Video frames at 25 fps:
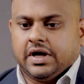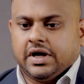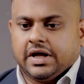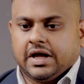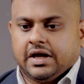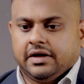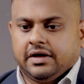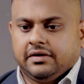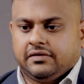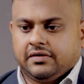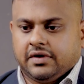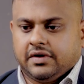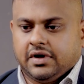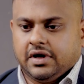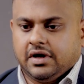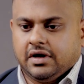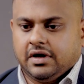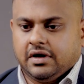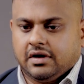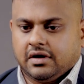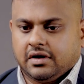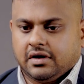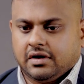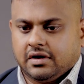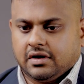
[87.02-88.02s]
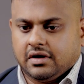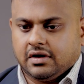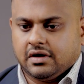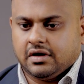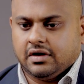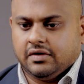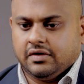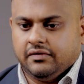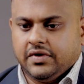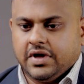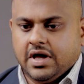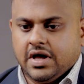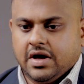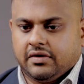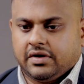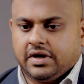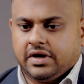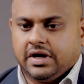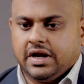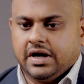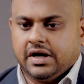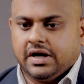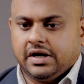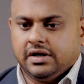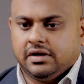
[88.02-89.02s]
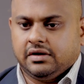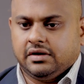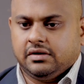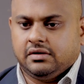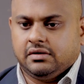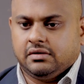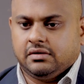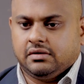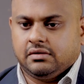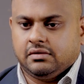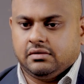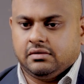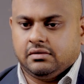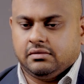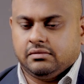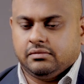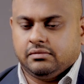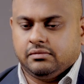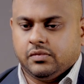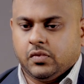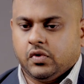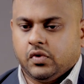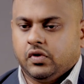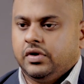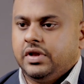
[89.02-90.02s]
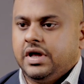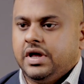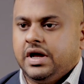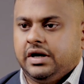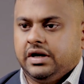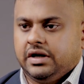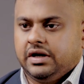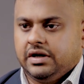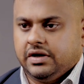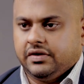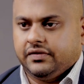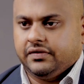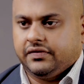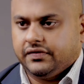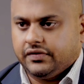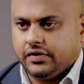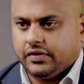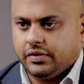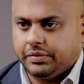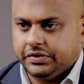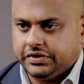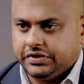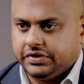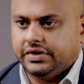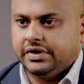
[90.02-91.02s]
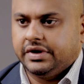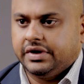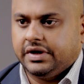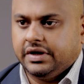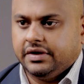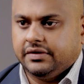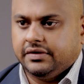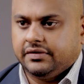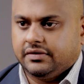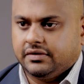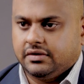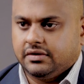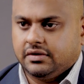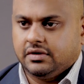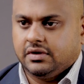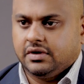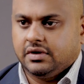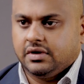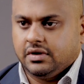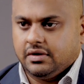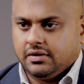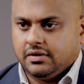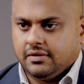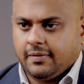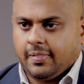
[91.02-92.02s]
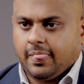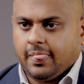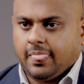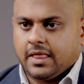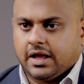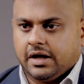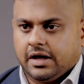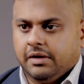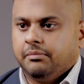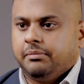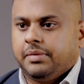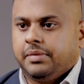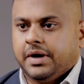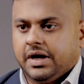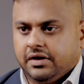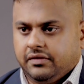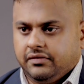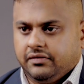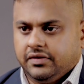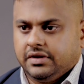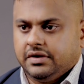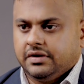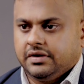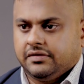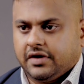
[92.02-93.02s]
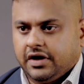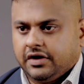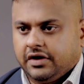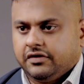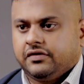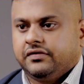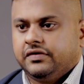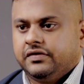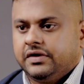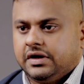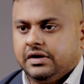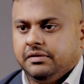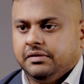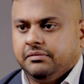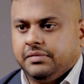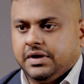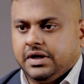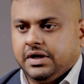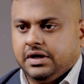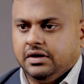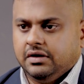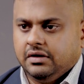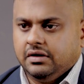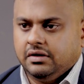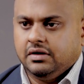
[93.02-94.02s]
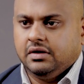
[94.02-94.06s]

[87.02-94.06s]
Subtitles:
I can say, we have created more than enough opportunities compared with the size of the company.